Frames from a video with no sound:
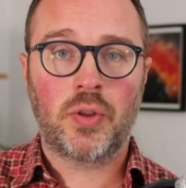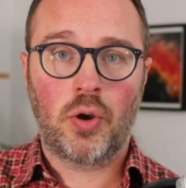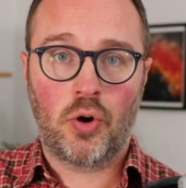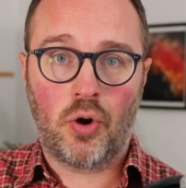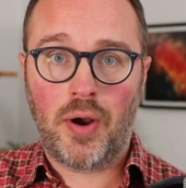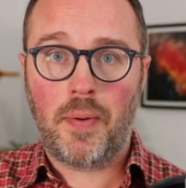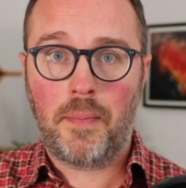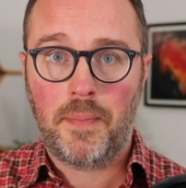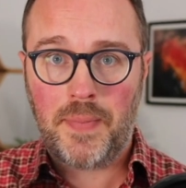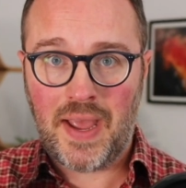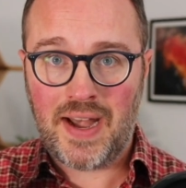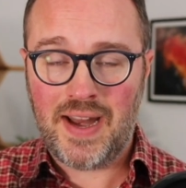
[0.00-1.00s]
or
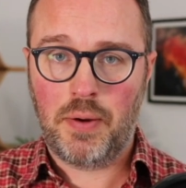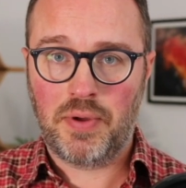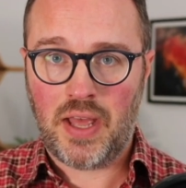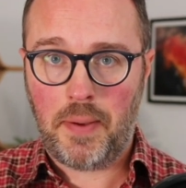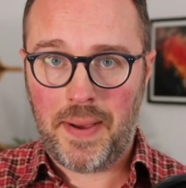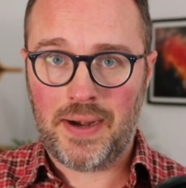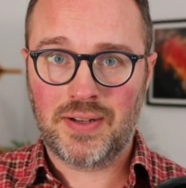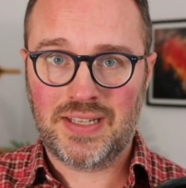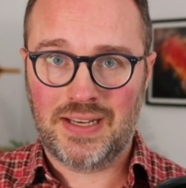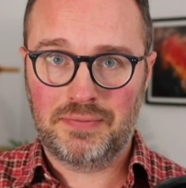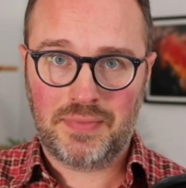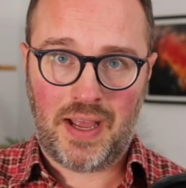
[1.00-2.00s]
getting hit with that
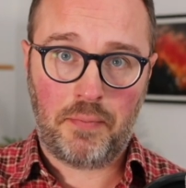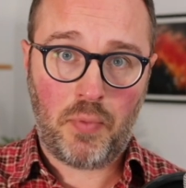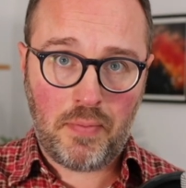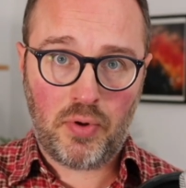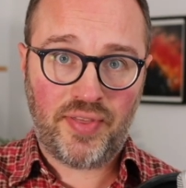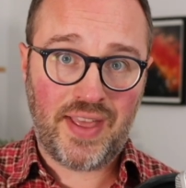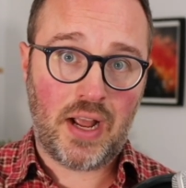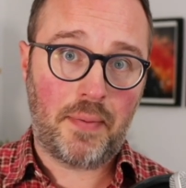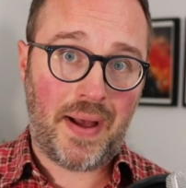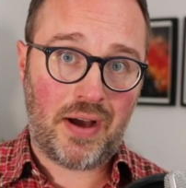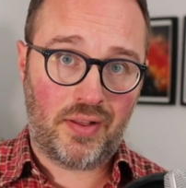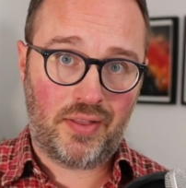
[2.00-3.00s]
penalty. And one more thing
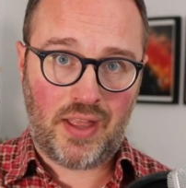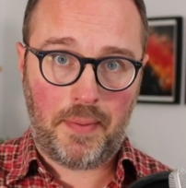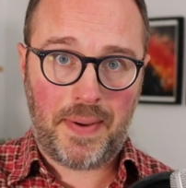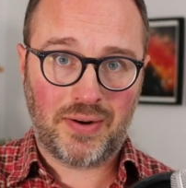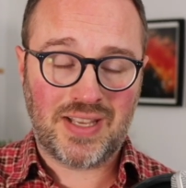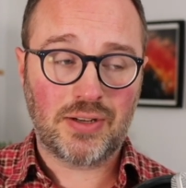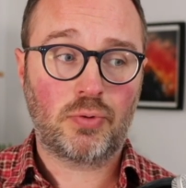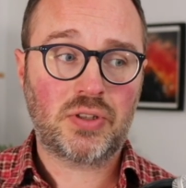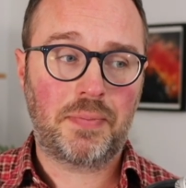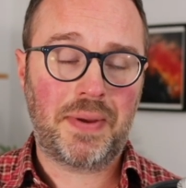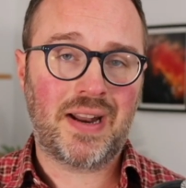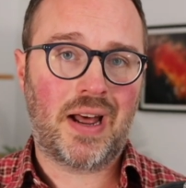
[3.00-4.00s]
about that penalty, there's also
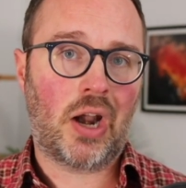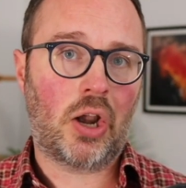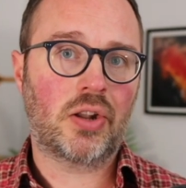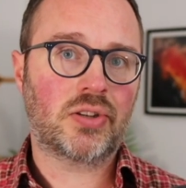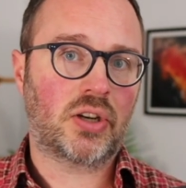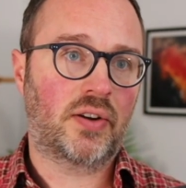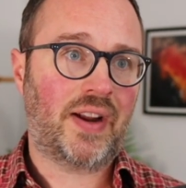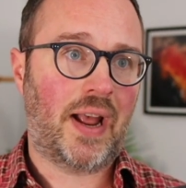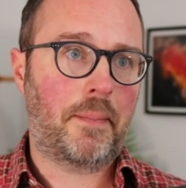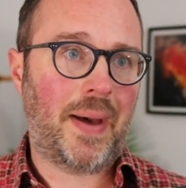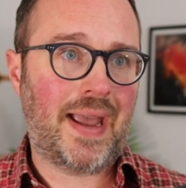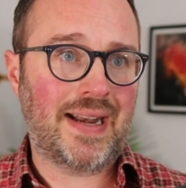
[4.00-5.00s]
been a lot of
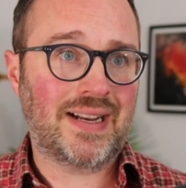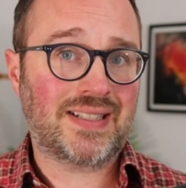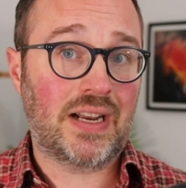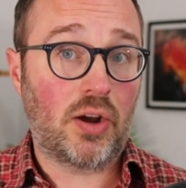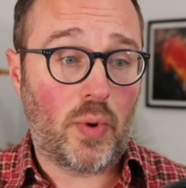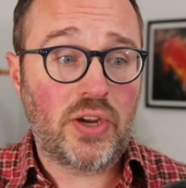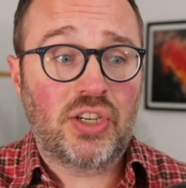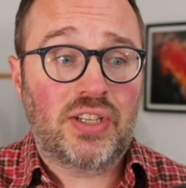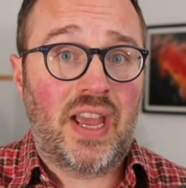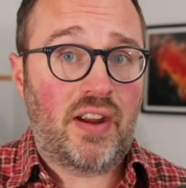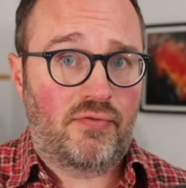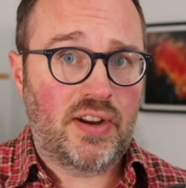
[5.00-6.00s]
campaigning to say, look, we should
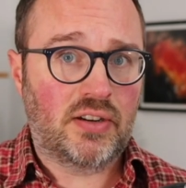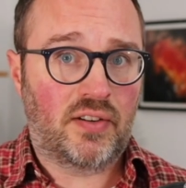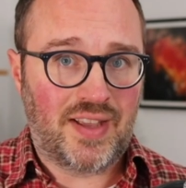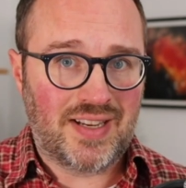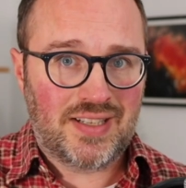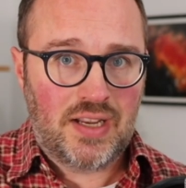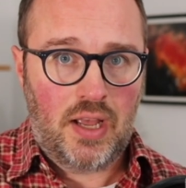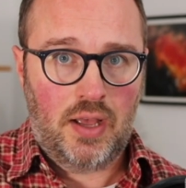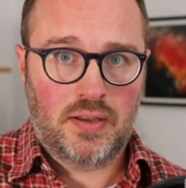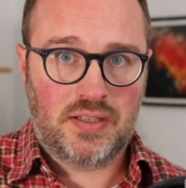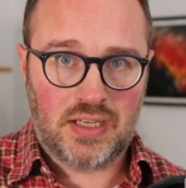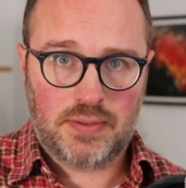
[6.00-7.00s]
get rid of this
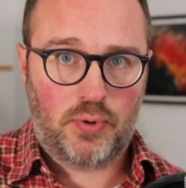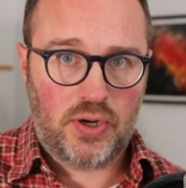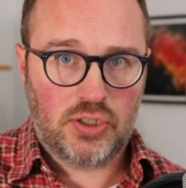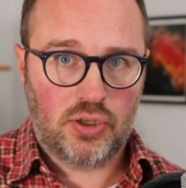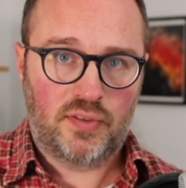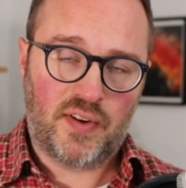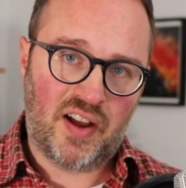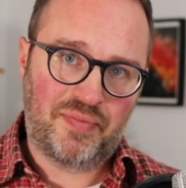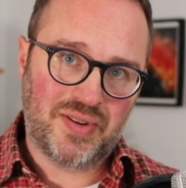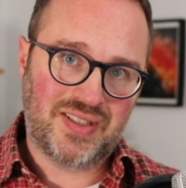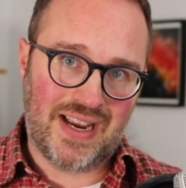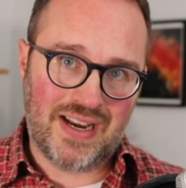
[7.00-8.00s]

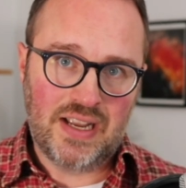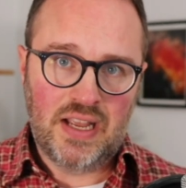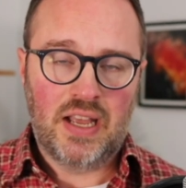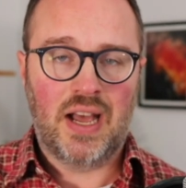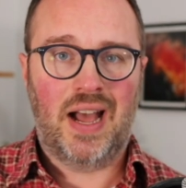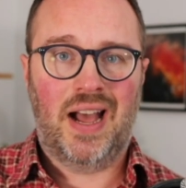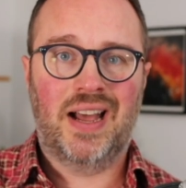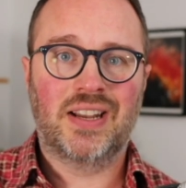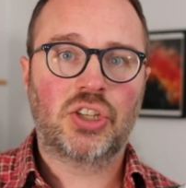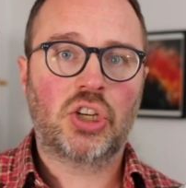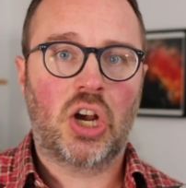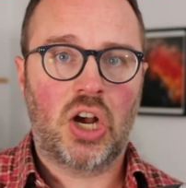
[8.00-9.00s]
6.25%
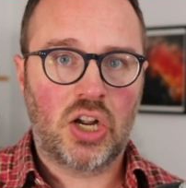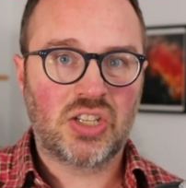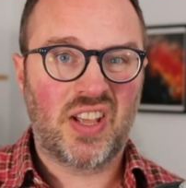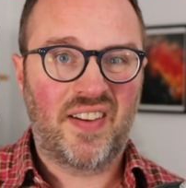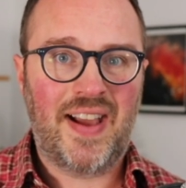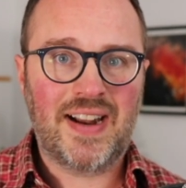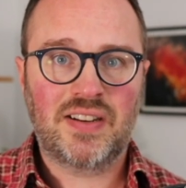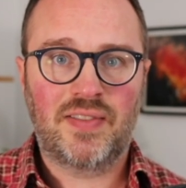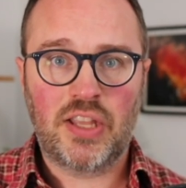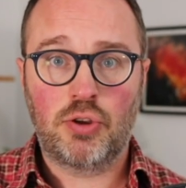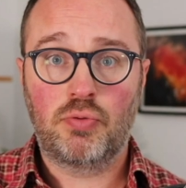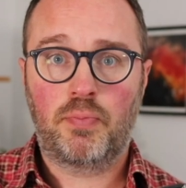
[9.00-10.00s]
charge.
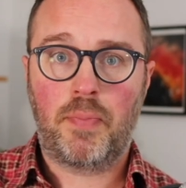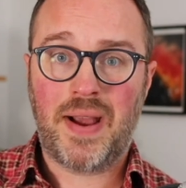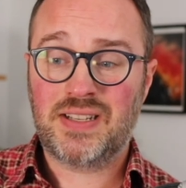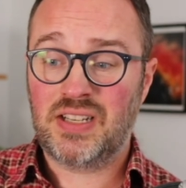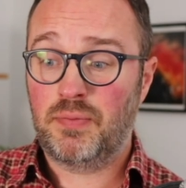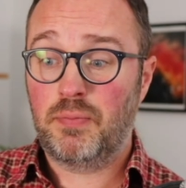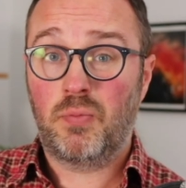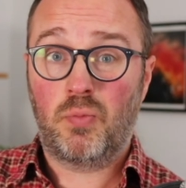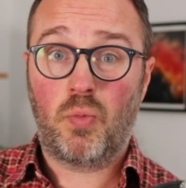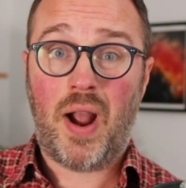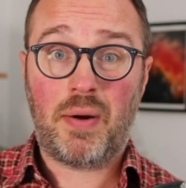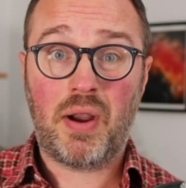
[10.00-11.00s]
Effectively, you basically,
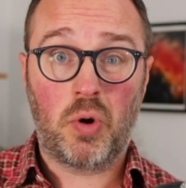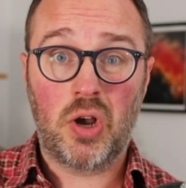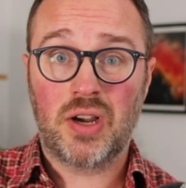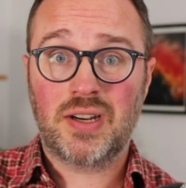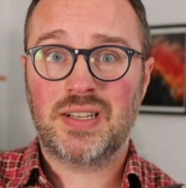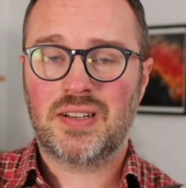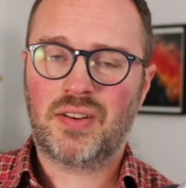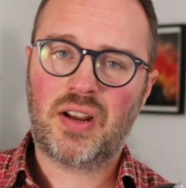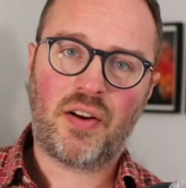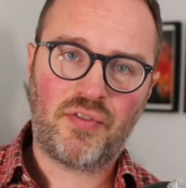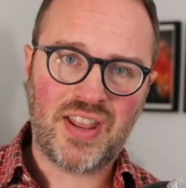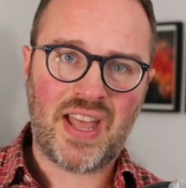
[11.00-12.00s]
how it works is, I'll
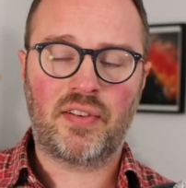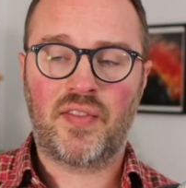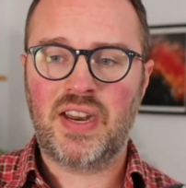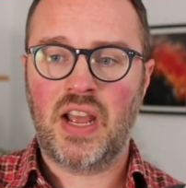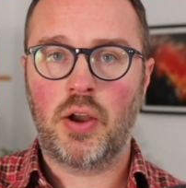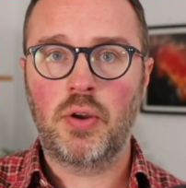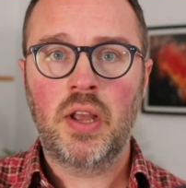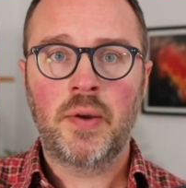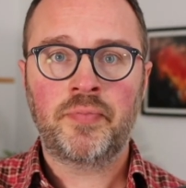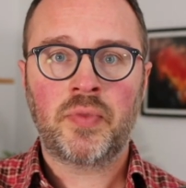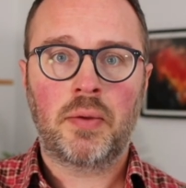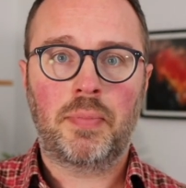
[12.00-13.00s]
cover it in that other video,
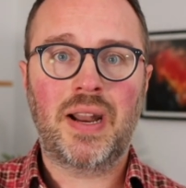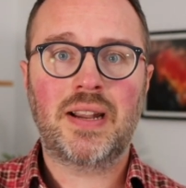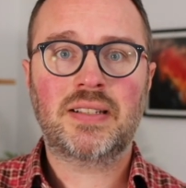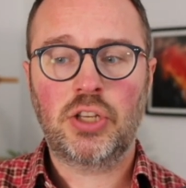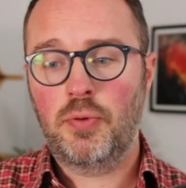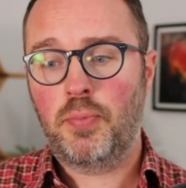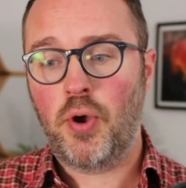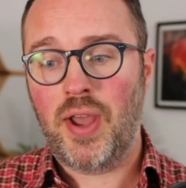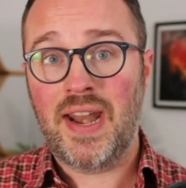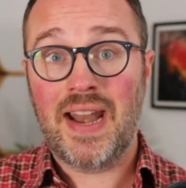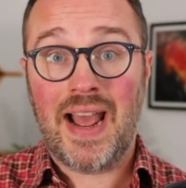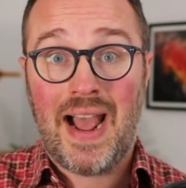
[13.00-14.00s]
but let's say you put
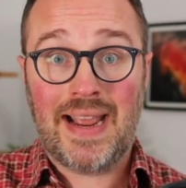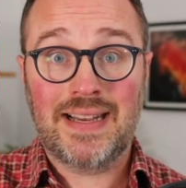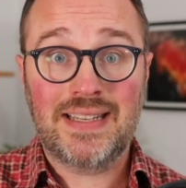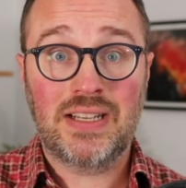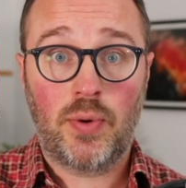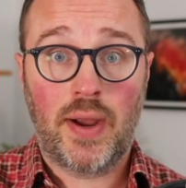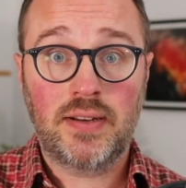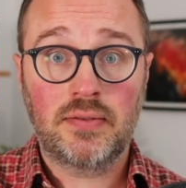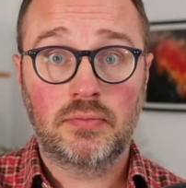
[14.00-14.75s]
in 80 quid,